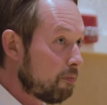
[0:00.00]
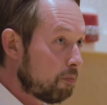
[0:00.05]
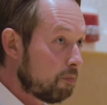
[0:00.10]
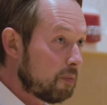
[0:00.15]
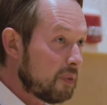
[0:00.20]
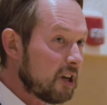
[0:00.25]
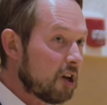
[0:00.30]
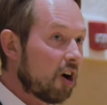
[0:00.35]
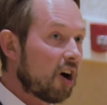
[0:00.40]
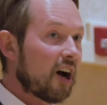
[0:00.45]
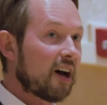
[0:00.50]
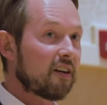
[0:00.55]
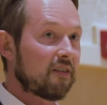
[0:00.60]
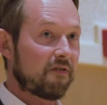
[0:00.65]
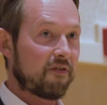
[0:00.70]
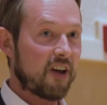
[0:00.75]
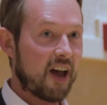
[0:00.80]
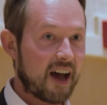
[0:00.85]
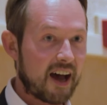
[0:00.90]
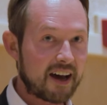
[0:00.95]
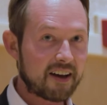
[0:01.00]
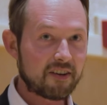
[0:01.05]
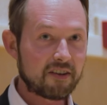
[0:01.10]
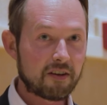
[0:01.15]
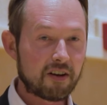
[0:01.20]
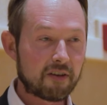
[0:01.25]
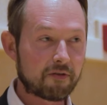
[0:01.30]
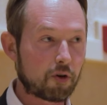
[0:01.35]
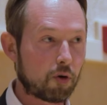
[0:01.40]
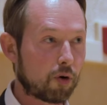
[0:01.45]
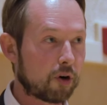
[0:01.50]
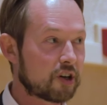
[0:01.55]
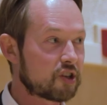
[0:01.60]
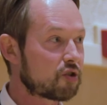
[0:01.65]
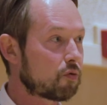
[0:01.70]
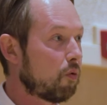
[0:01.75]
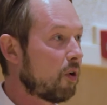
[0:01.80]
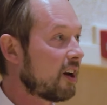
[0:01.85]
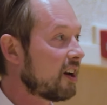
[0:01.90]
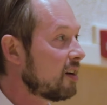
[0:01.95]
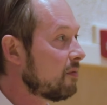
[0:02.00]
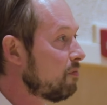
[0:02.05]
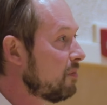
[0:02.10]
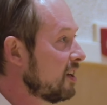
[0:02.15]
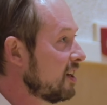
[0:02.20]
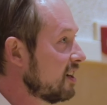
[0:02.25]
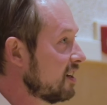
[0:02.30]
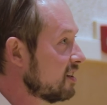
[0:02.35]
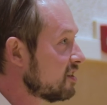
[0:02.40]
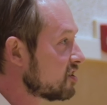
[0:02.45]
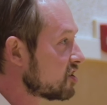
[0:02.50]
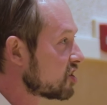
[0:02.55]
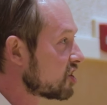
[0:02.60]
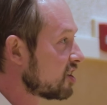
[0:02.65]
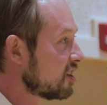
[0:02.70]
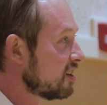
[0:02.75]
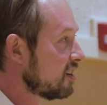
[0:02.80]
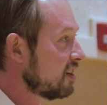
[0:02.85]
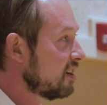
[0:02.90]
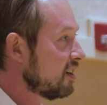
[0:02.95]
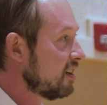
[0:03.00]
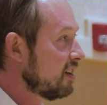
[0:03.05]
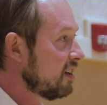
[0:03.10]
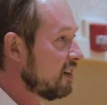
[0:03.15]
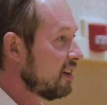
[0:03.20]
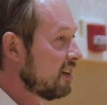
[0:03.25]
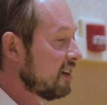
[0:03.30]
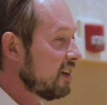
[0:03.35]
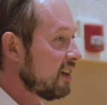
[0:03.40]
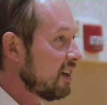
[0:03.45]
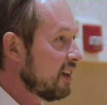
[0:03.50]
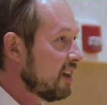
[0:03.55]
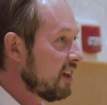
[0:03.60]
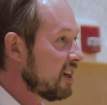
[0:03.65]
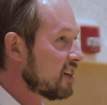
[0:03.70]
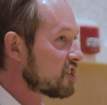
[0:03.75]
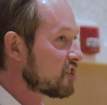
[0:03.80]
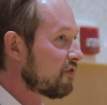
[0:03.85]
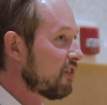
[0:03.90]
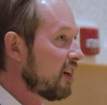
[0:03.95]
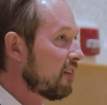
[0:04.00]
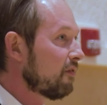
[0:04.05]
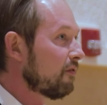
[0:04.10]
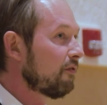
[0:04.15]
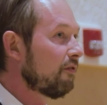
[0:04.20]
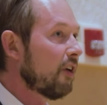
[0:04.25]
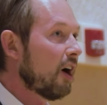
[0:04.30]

Beyond that, of course, what it means is that